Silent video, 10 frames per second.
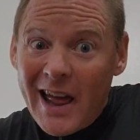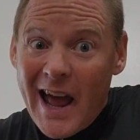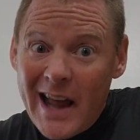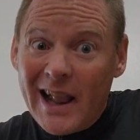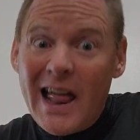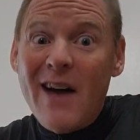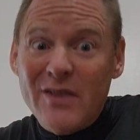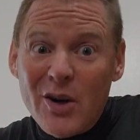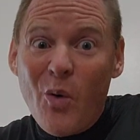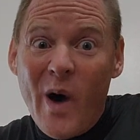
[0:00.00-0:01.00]
an
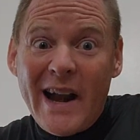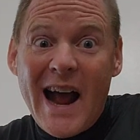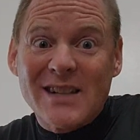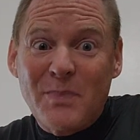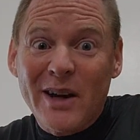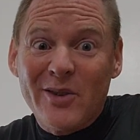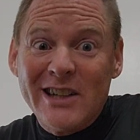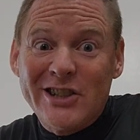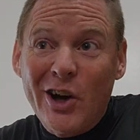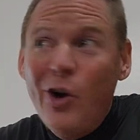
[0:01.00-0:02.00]
11 to 1 aspect
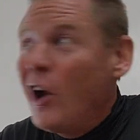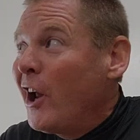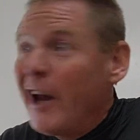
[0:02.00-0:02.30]
ratio